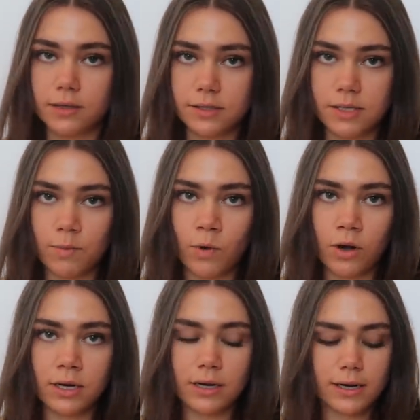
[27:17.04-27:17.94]

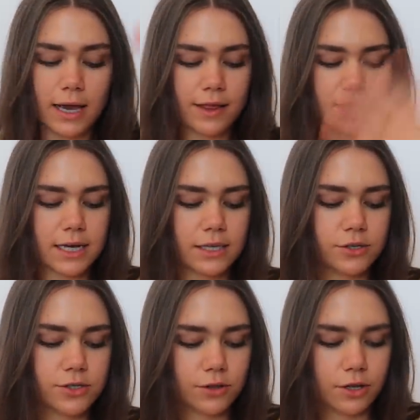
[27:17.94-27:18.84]
Someone get that
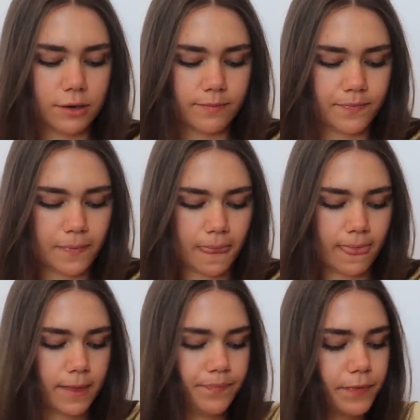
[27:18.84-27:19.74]
tattooed on them.
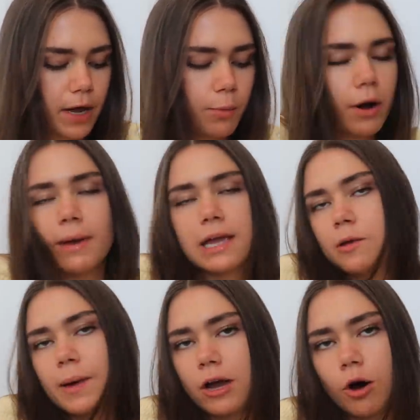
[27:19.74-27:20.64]
I won't make
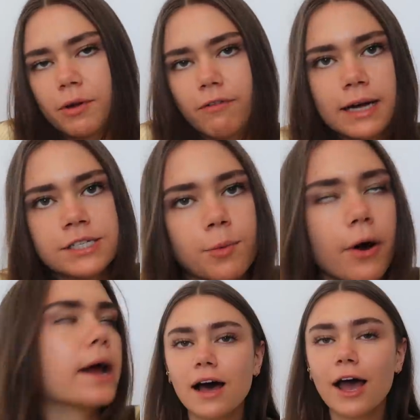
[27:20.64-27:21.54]
you pay copyright, don't worry.